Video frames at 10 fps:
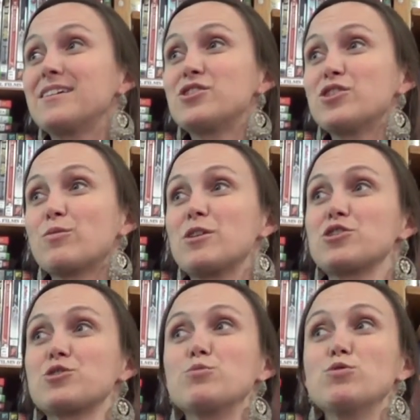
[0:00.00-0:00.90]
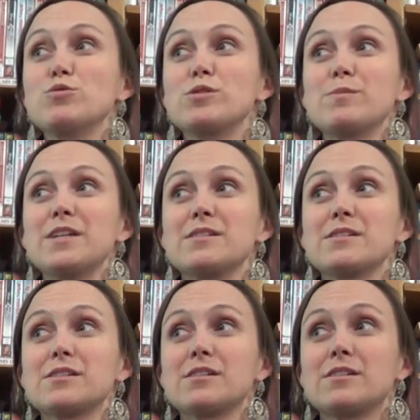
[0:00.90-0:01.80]
Do you know what schmooze means?
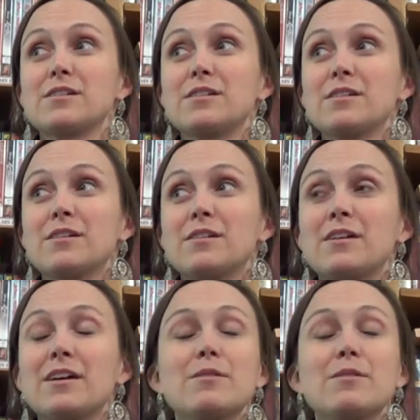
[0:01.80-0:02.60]
Mm-hmm.